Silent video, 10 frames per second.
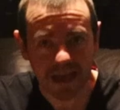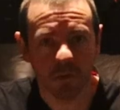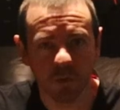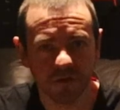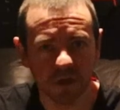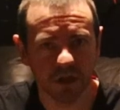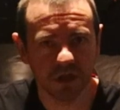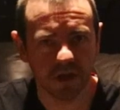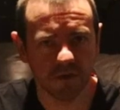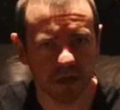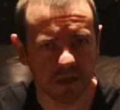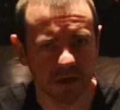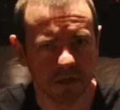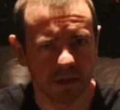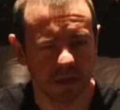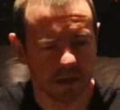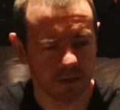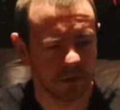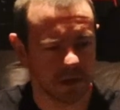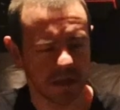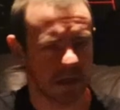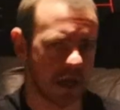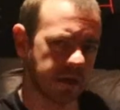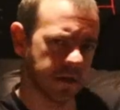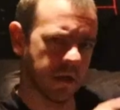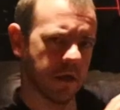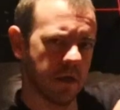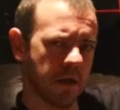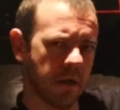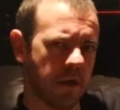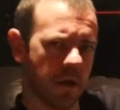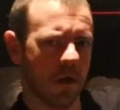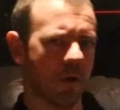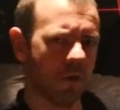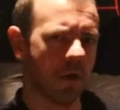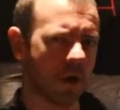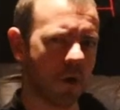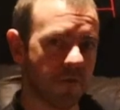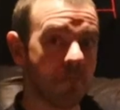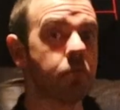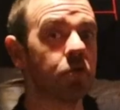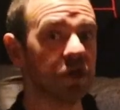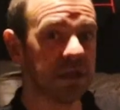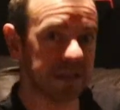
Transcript: we've still achieved it. But in this case, we're not going for budget